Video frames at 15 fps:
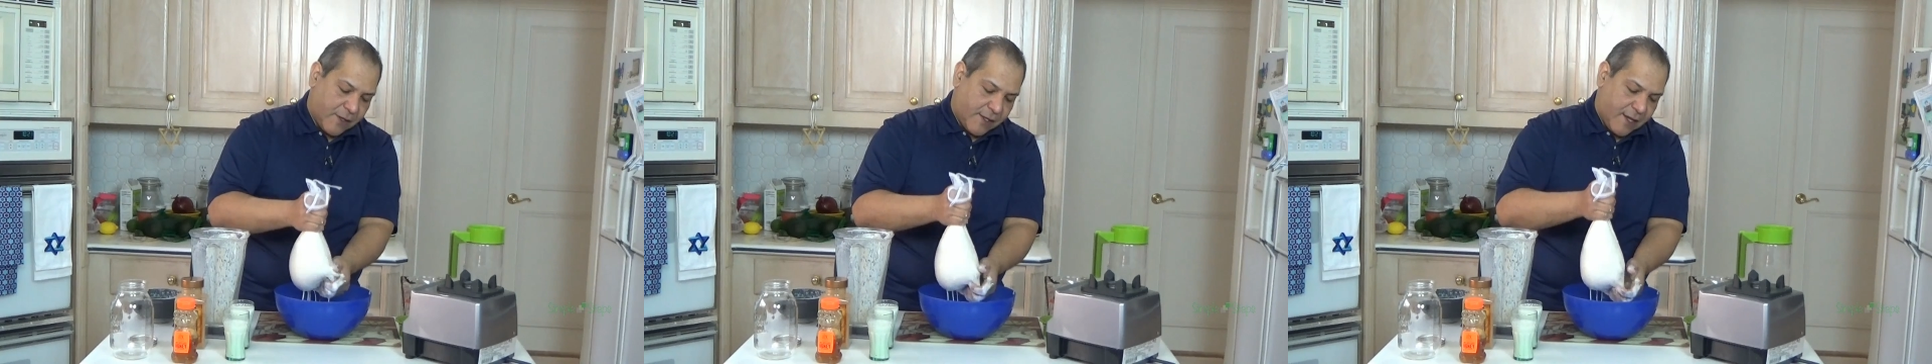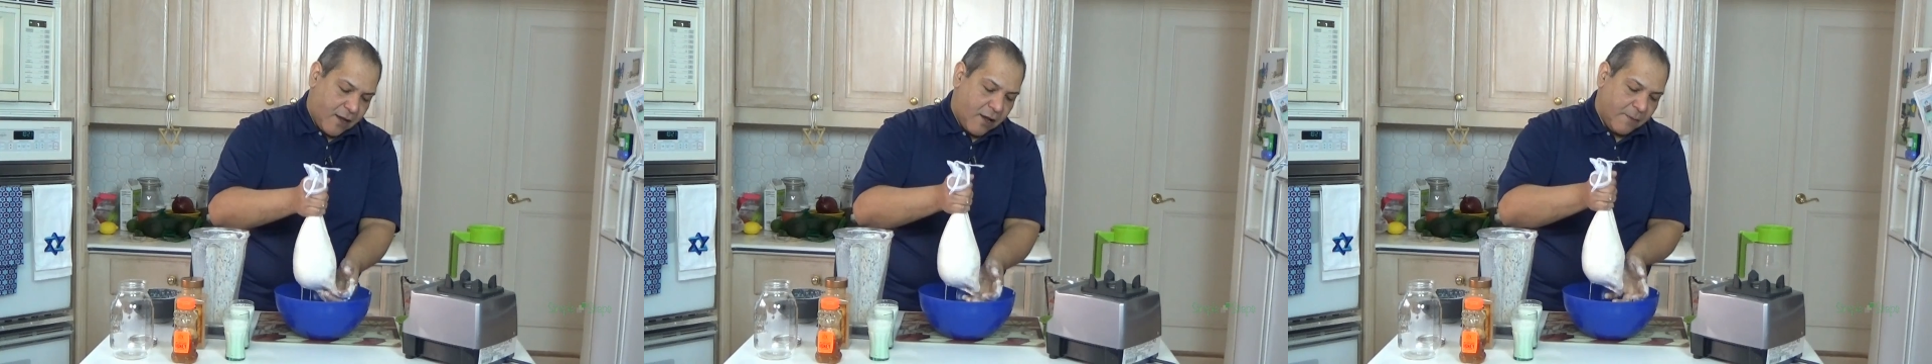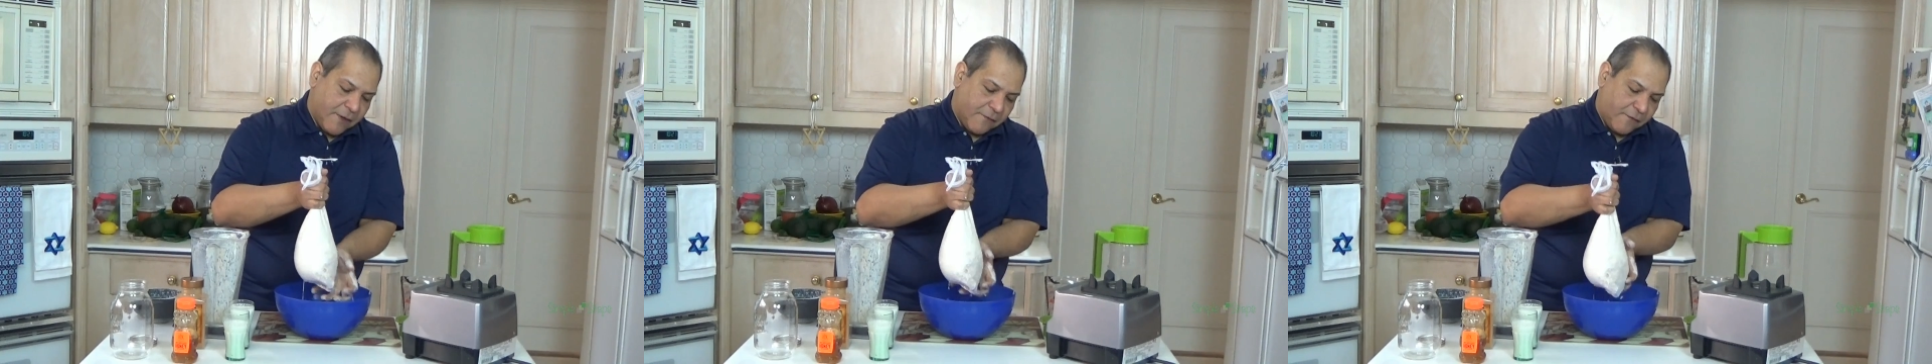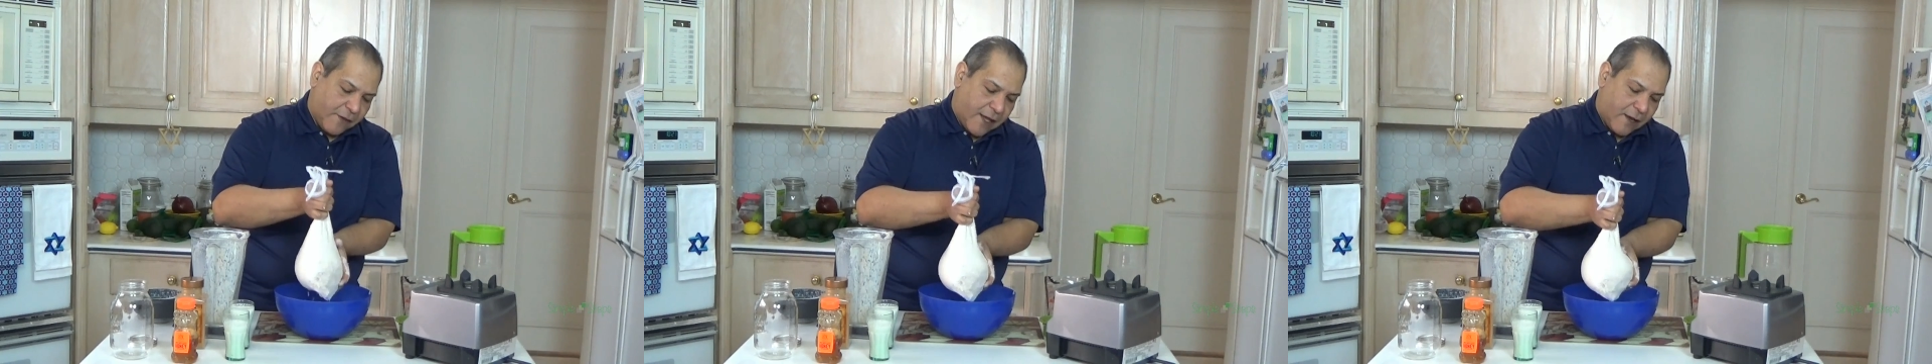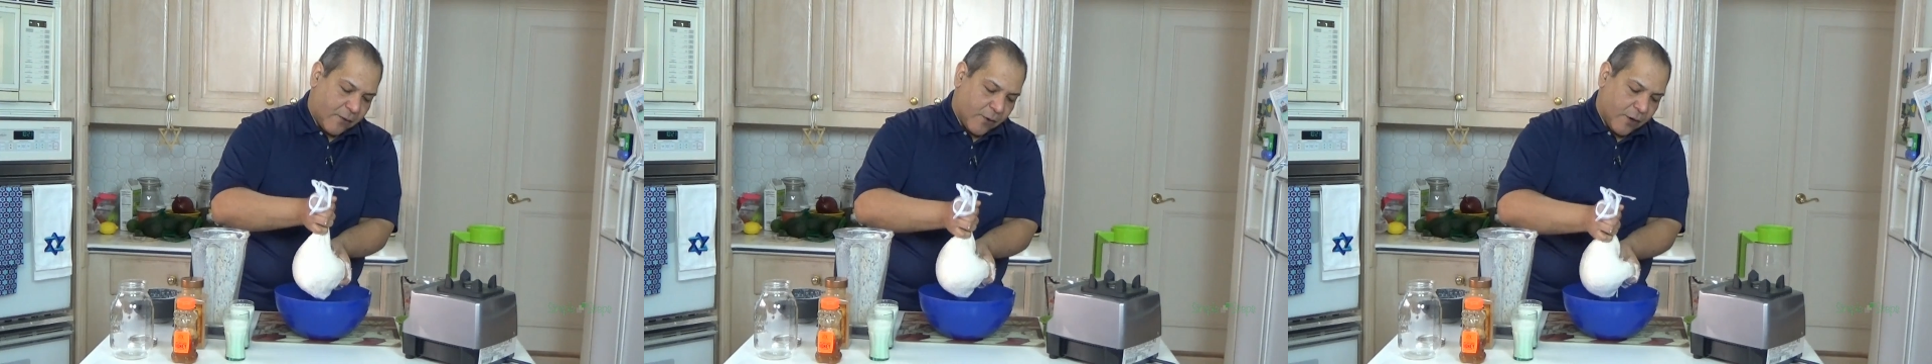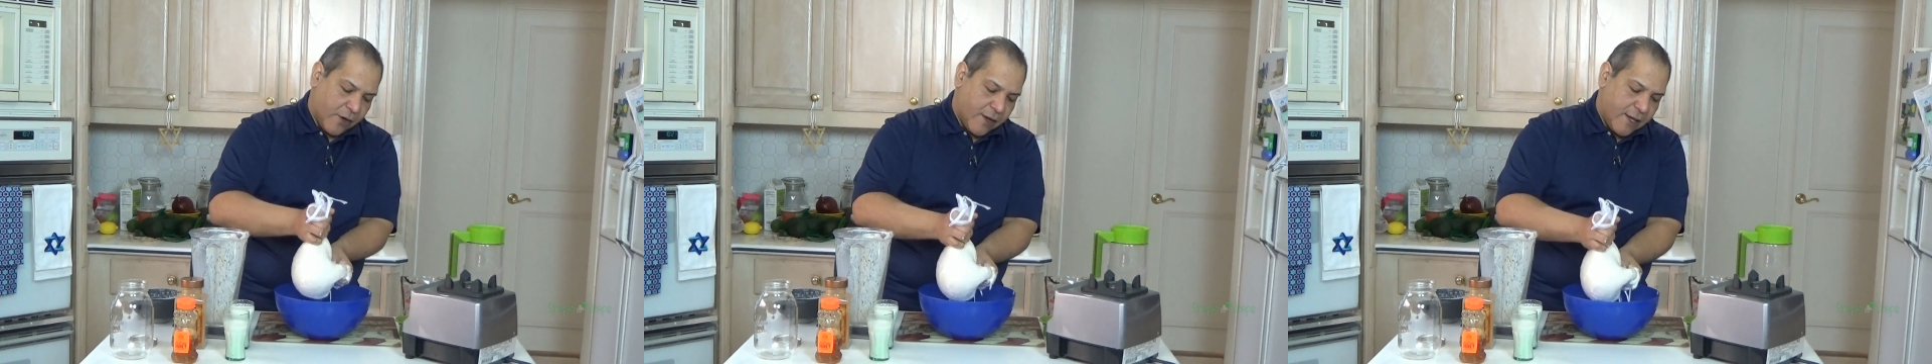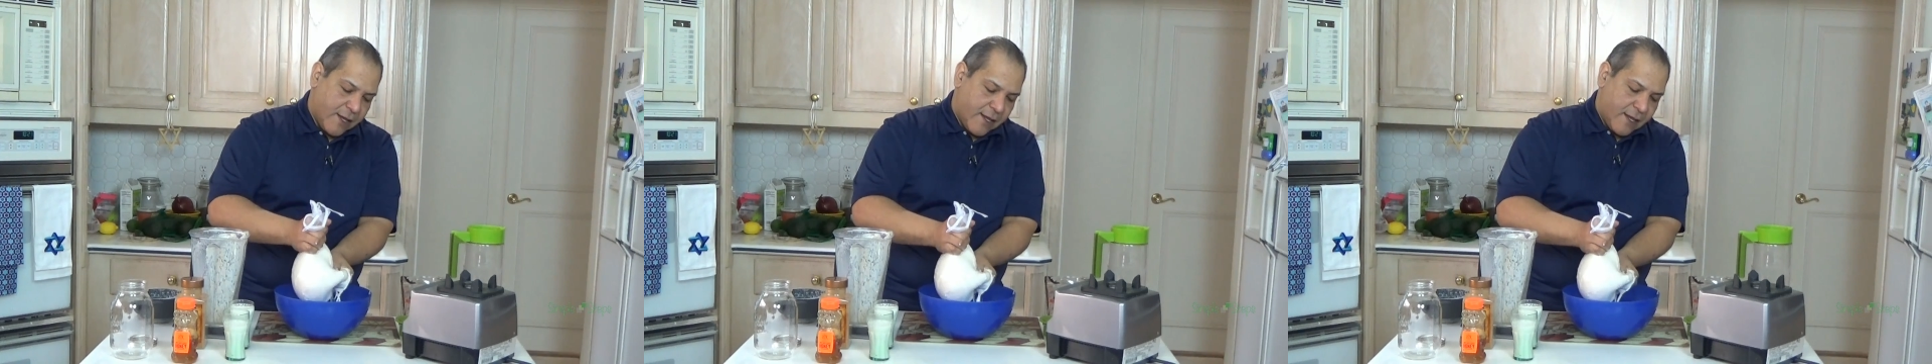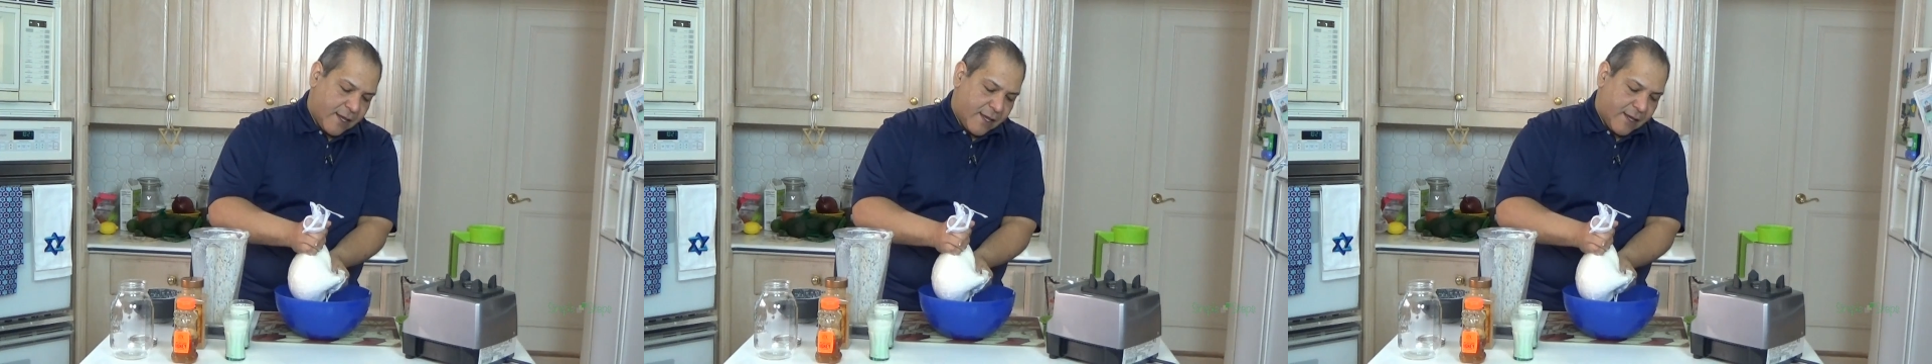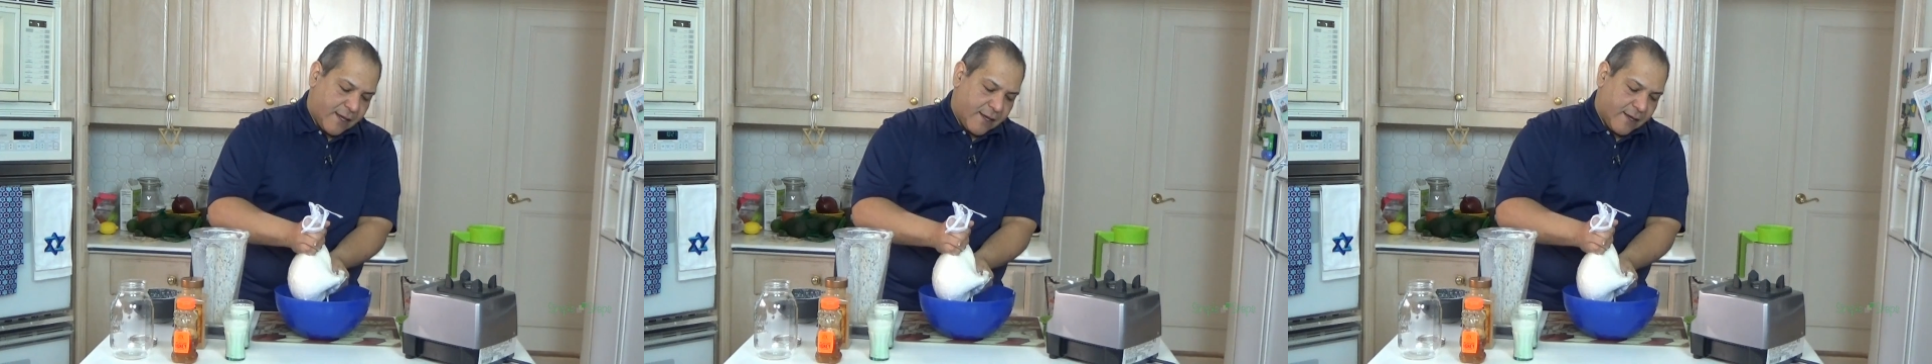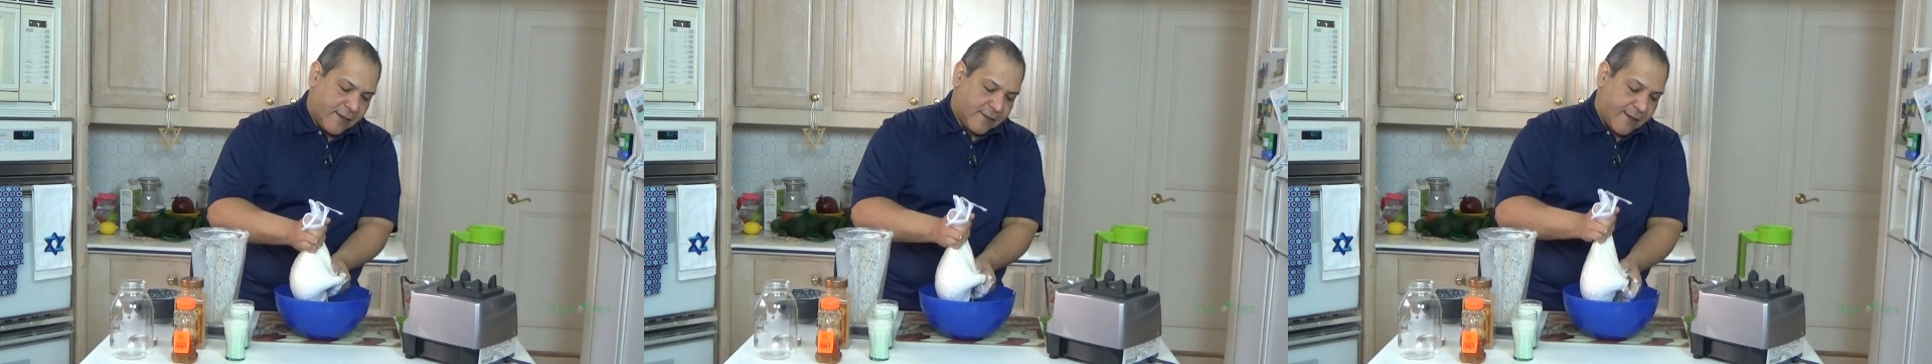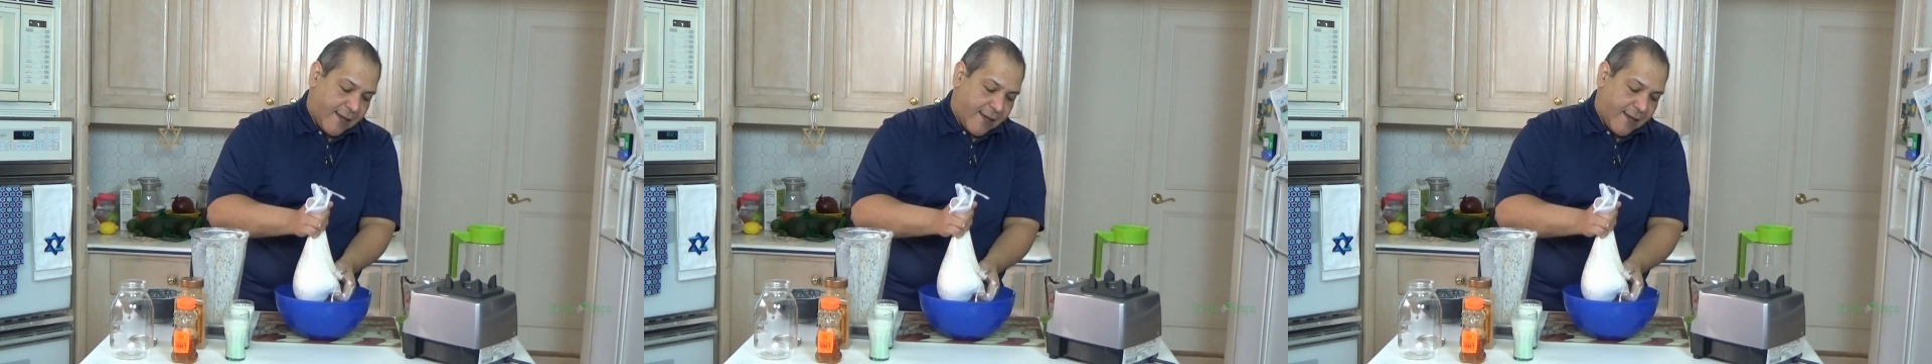almond flour is